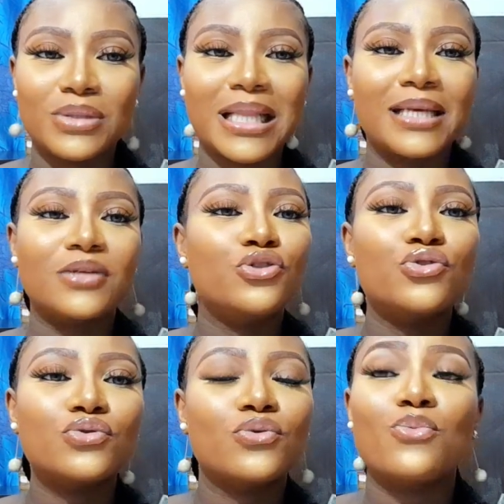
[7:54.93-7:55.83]
Like, you
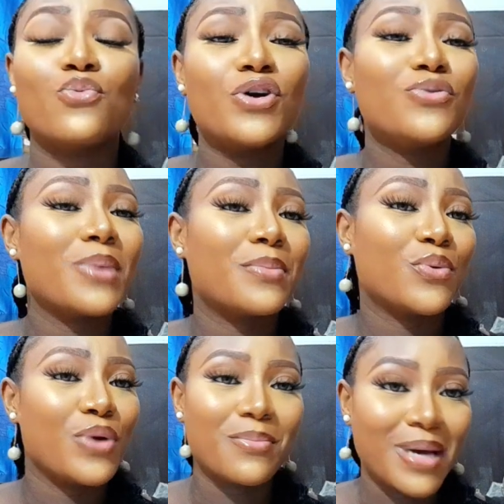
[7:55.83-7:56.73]
don't know what you might be
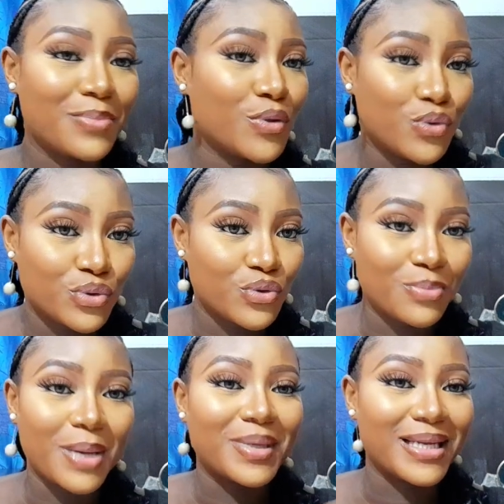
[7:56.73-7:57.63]
wearing, might be good and
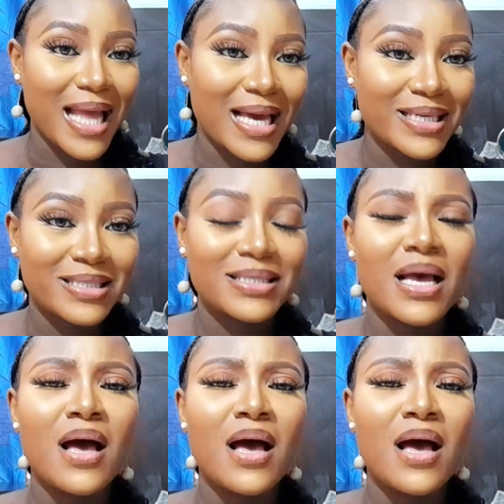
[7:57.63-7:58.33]
might be nice.